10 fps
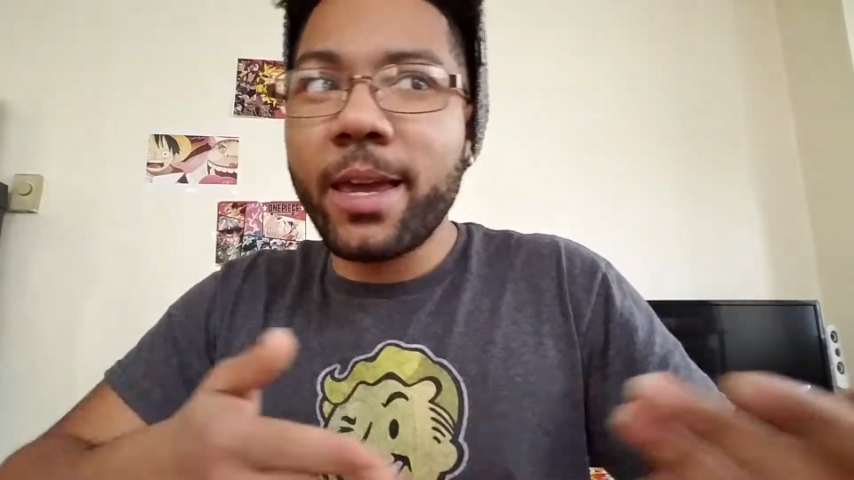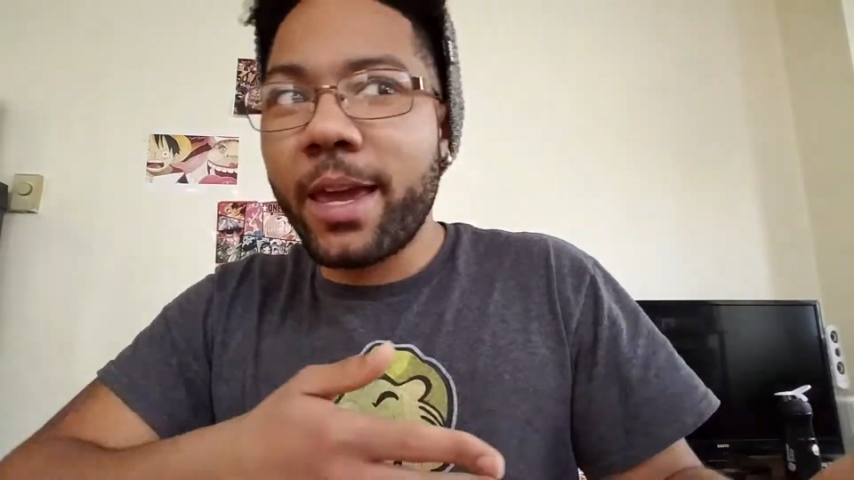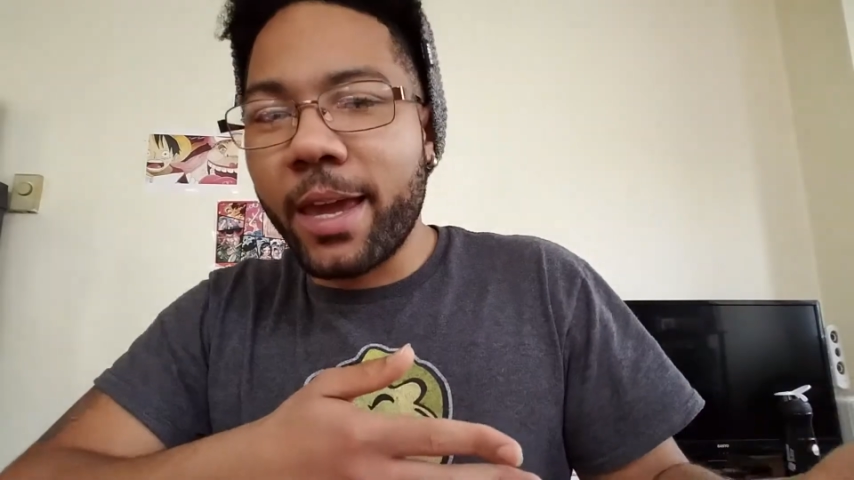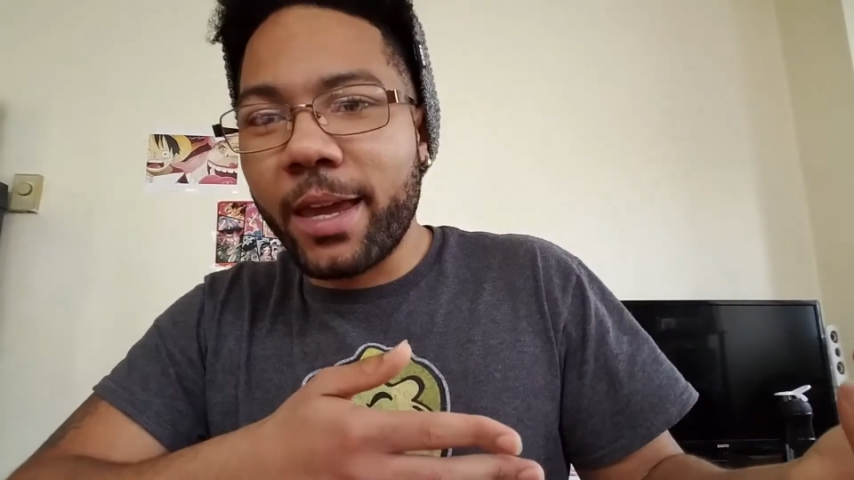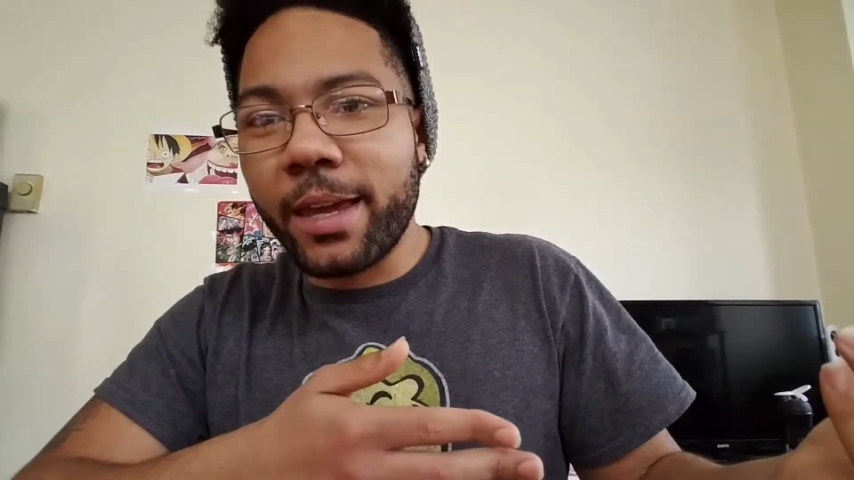
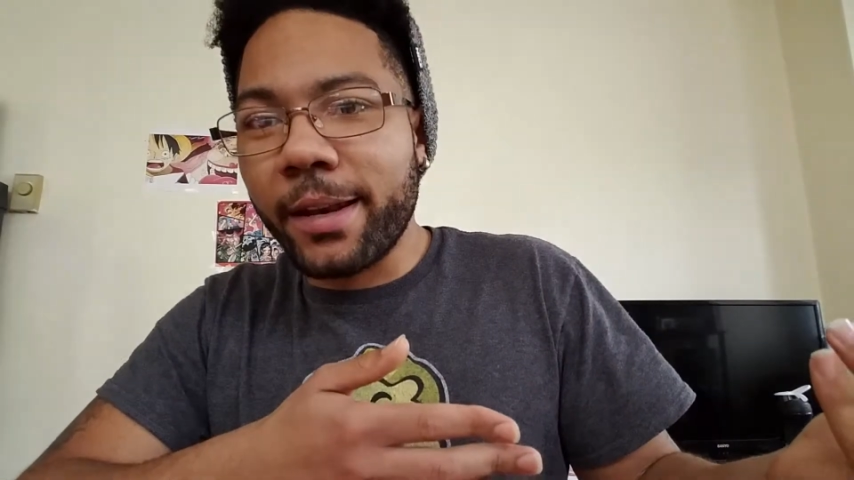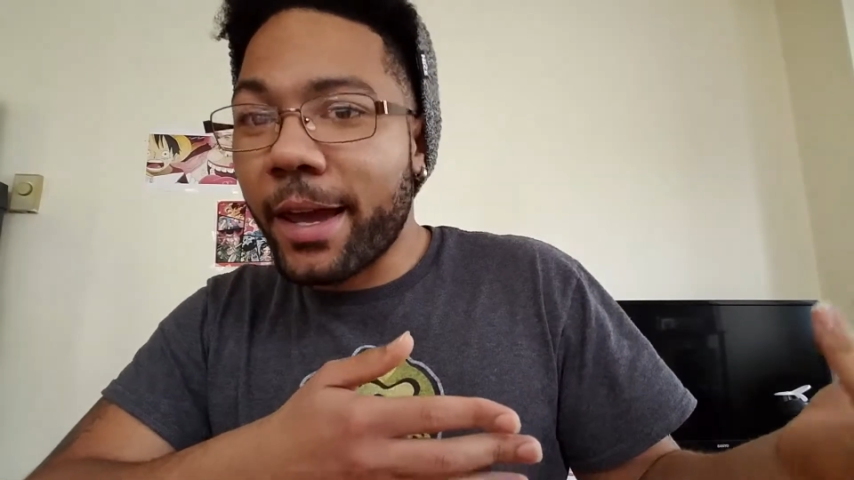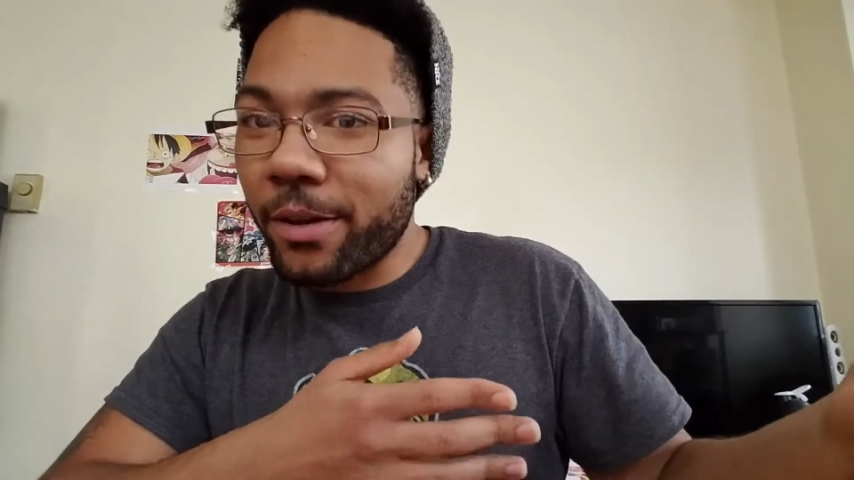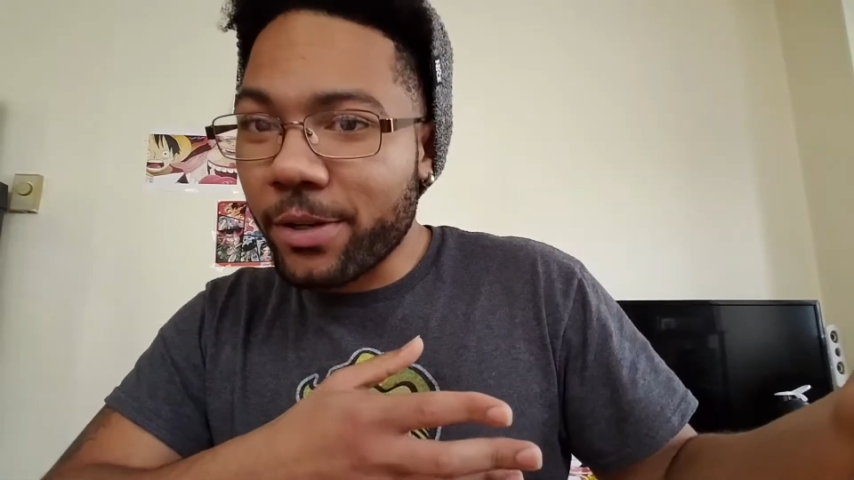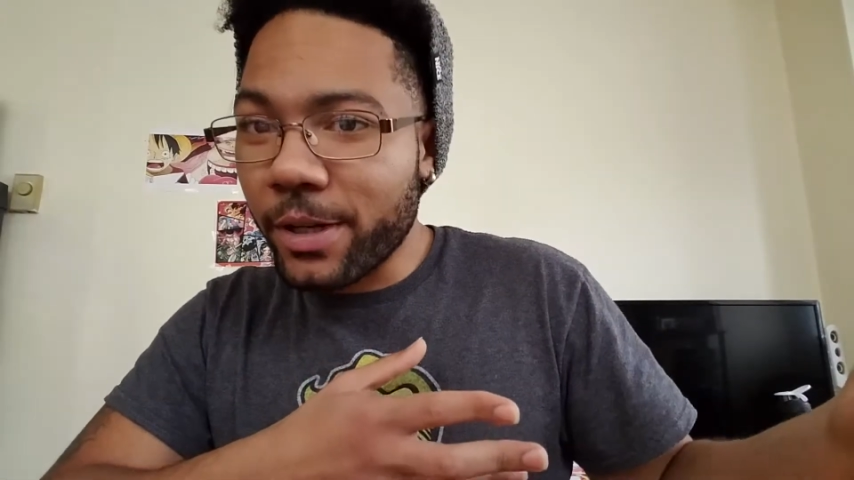and
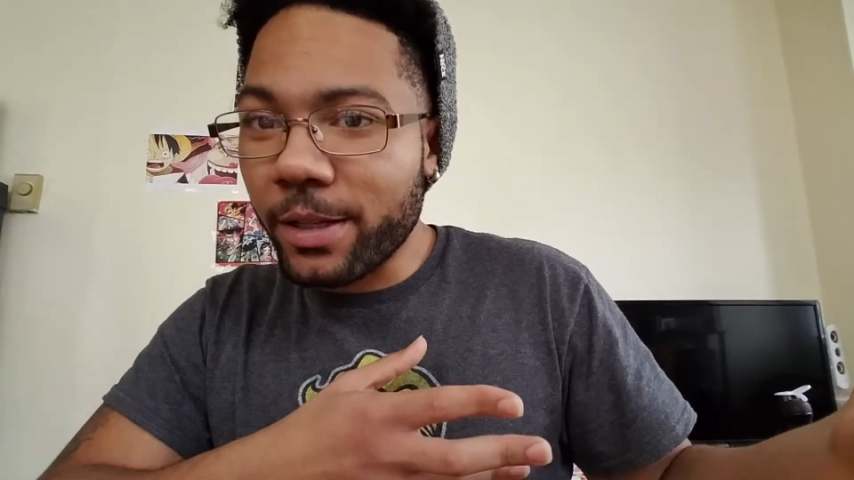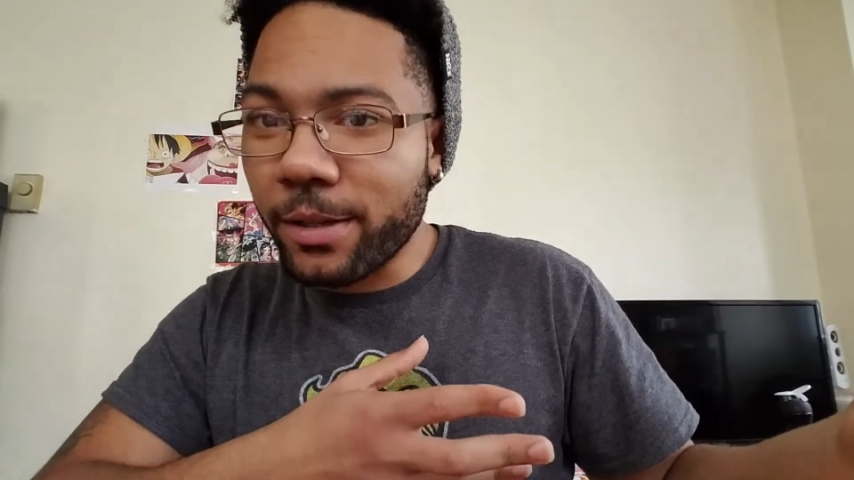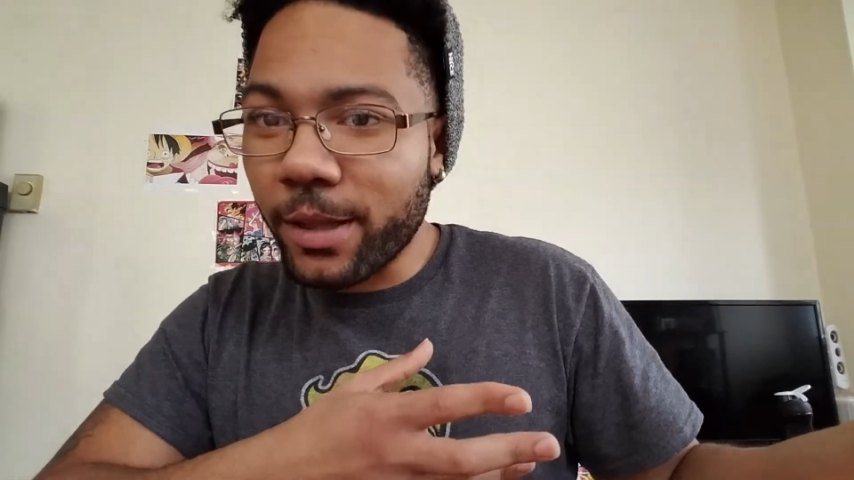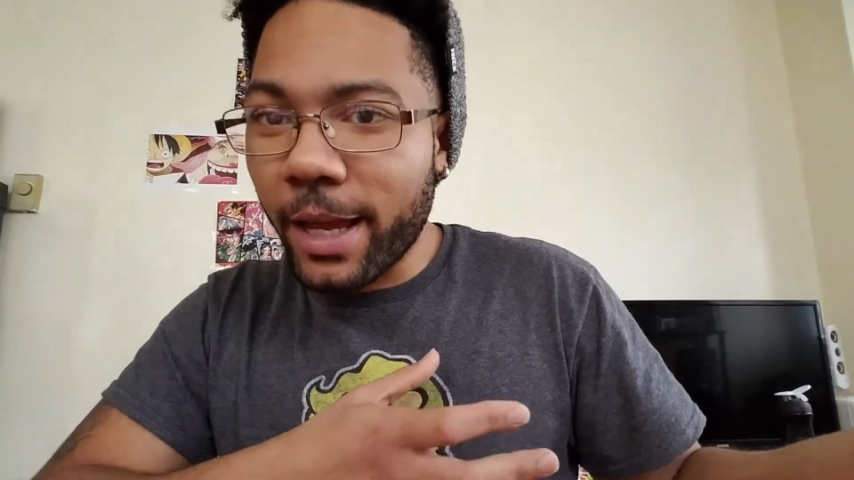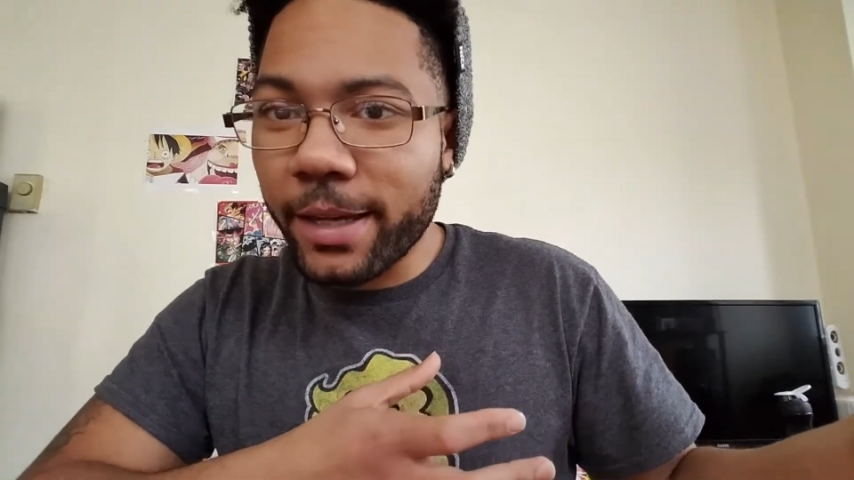now they're
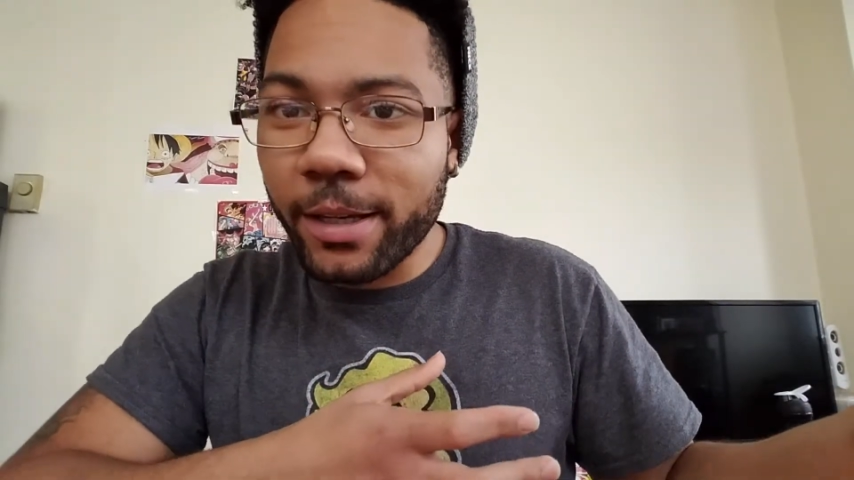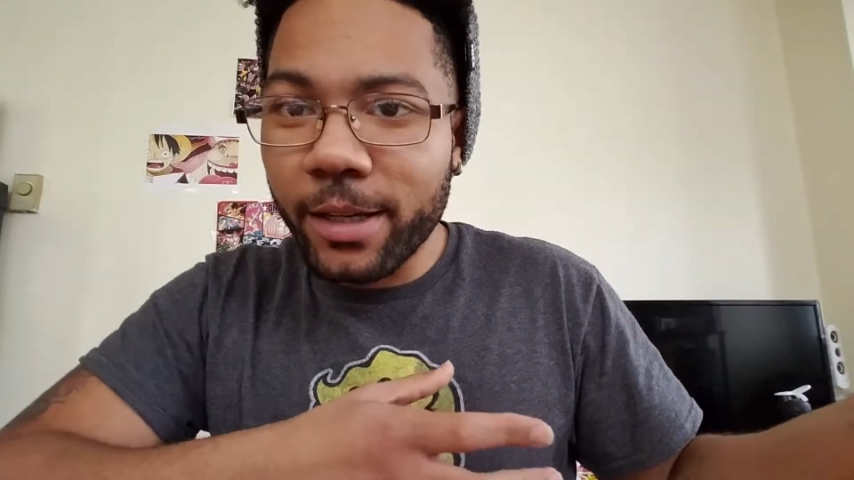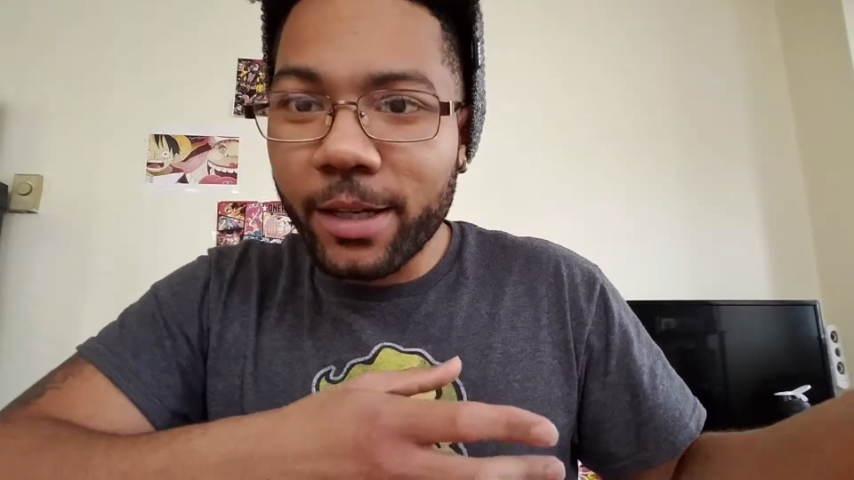like